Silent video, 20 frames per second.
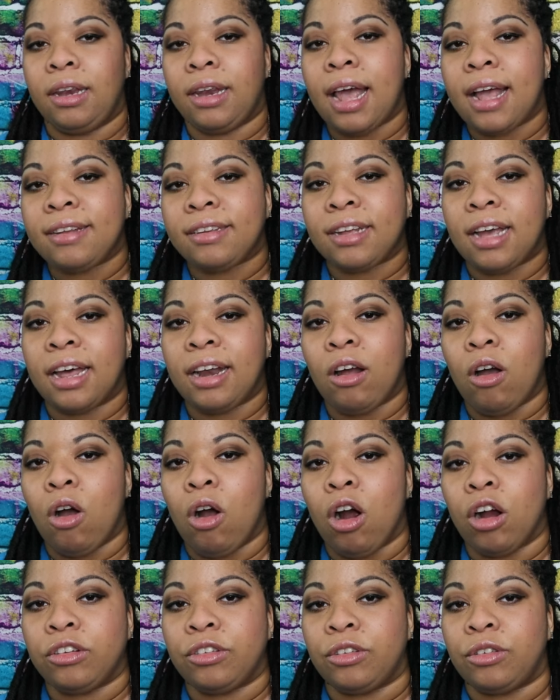that's kind of
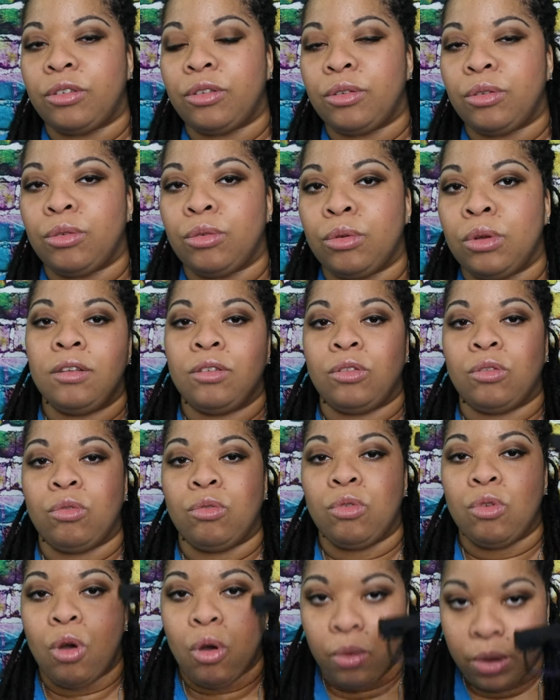hard to do so
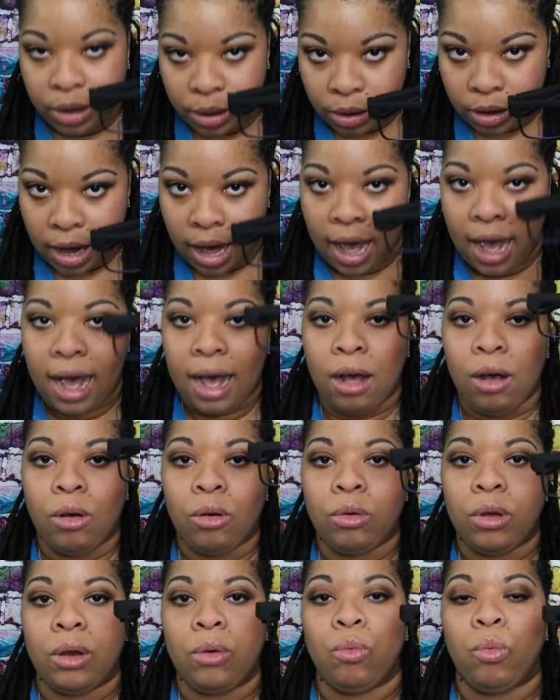knowing
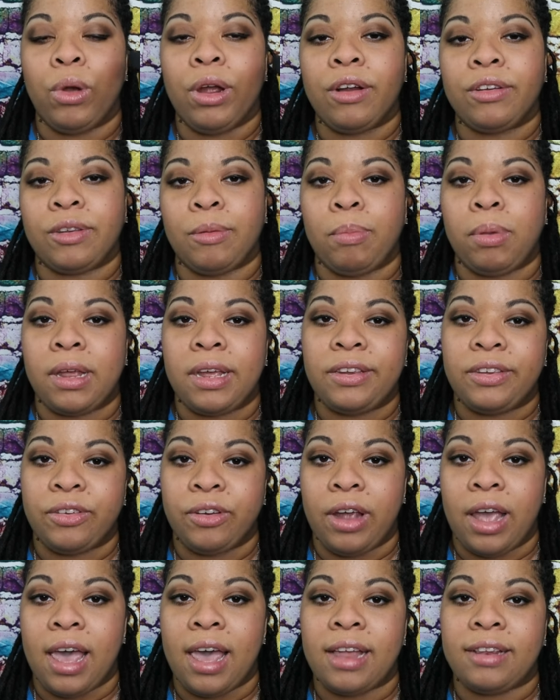how and where to place
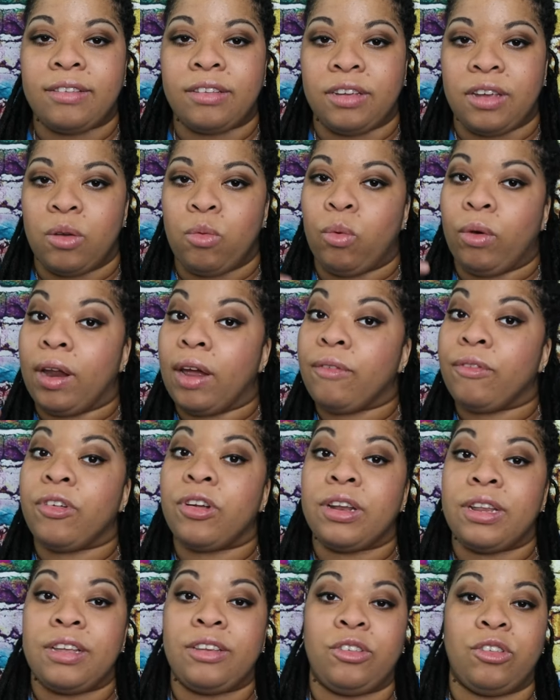your head to get whatever
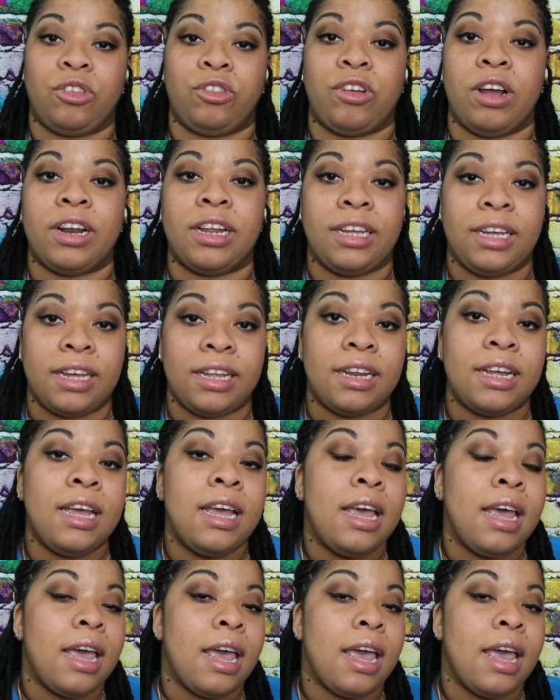it is you're trying to get